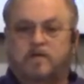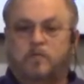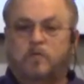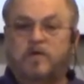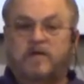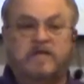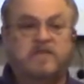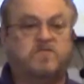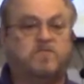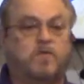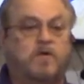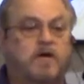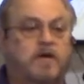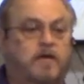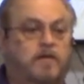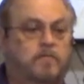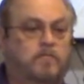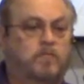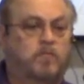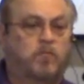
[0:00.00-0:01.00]
Well, guess
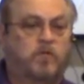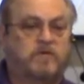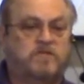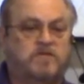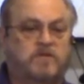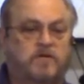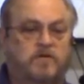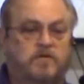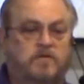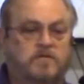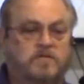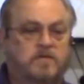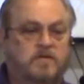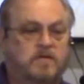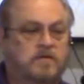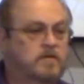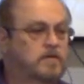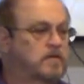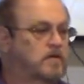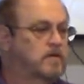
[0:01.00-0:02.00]
what, boys and girls?
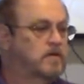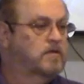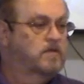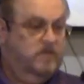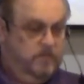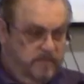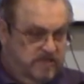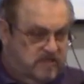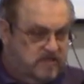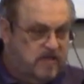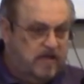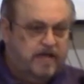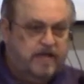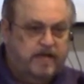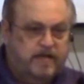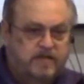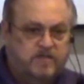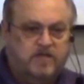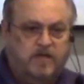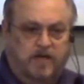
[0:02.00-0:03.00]
The Messiah
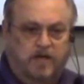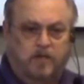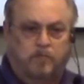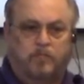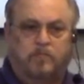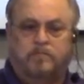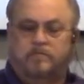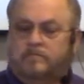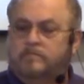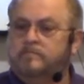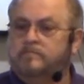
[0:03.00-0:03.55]
has come.